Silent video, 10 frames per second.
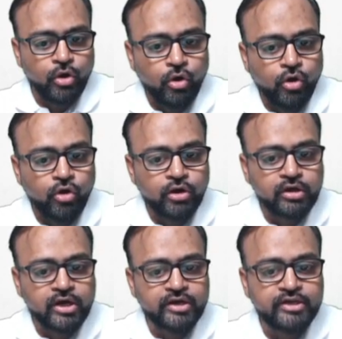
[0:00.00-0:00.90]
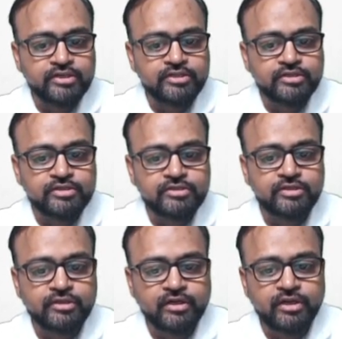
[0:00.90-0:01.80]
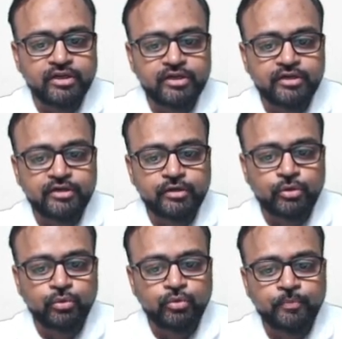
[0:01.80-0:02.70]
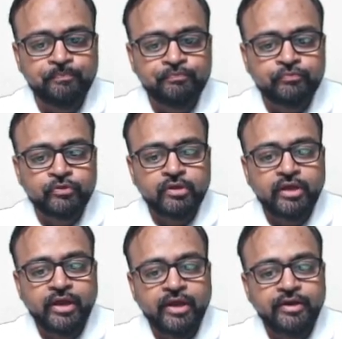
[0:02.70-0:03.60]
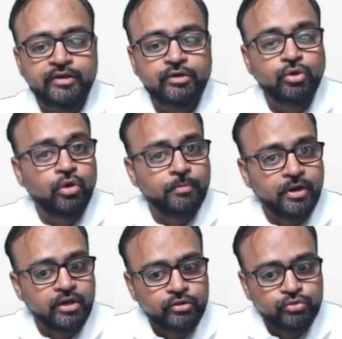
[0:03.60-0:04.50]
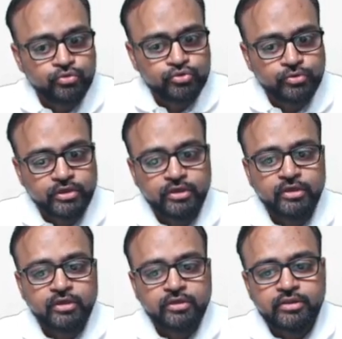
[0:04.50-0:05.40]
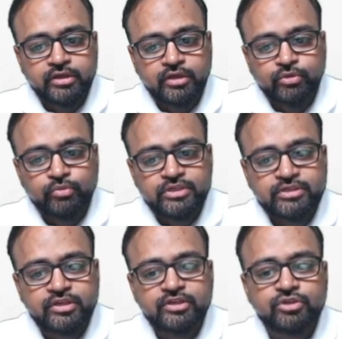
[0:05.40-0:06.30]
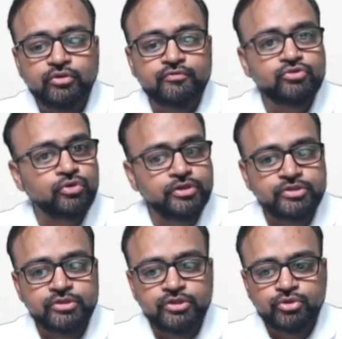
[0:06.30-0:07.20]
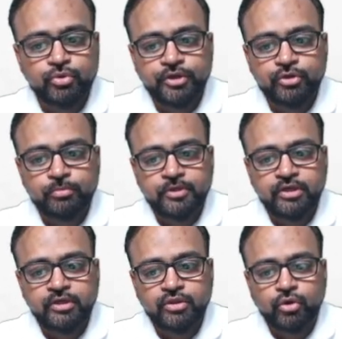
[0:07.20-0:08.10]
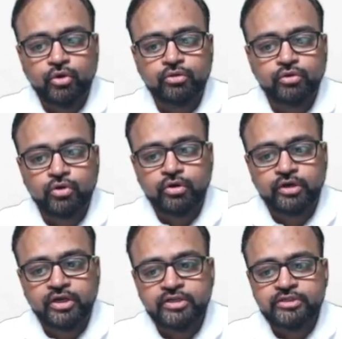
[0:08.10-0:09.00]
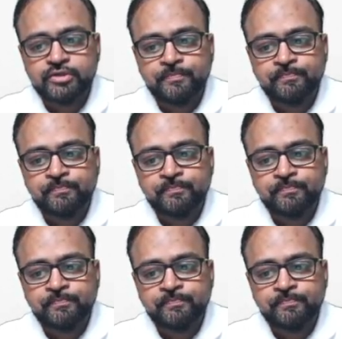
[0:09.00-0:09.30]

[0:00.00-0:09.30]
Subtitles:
all conditions related to head trauma, usually the investigation of choice is going to be a non-contrast